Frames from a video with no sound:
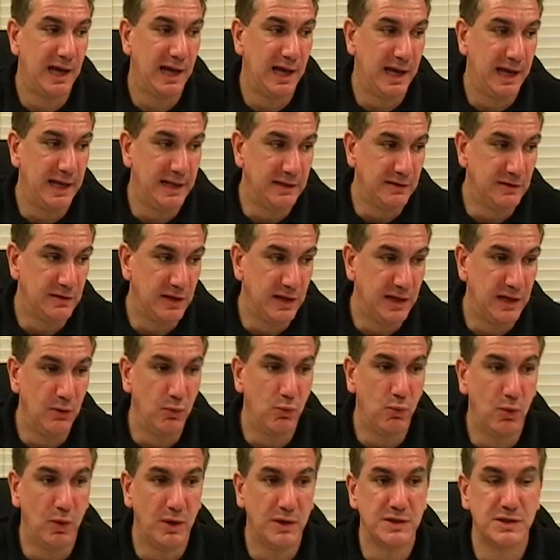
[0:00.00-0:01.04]
And
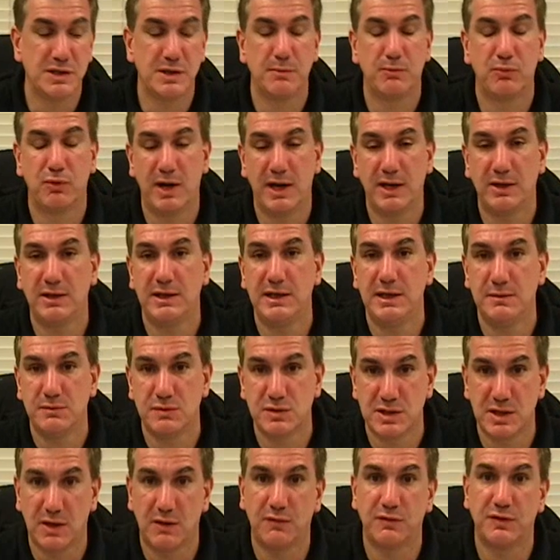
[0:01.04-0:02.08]
it was Bradley
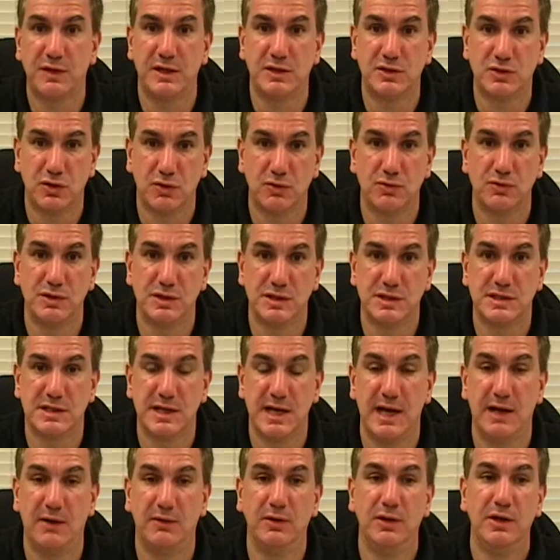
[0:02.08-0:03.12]
himself that turned this
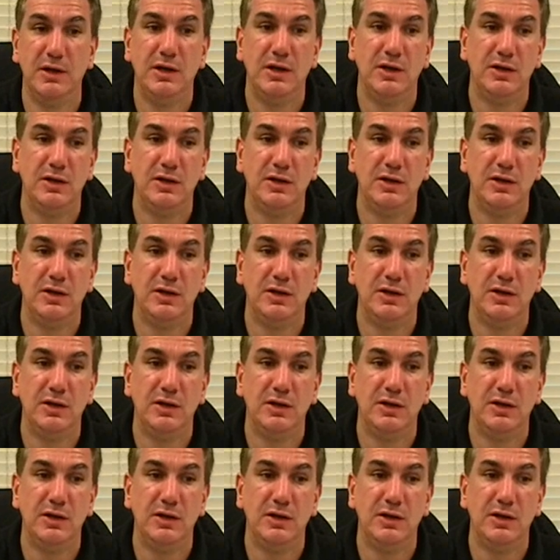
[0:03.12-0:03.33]
down.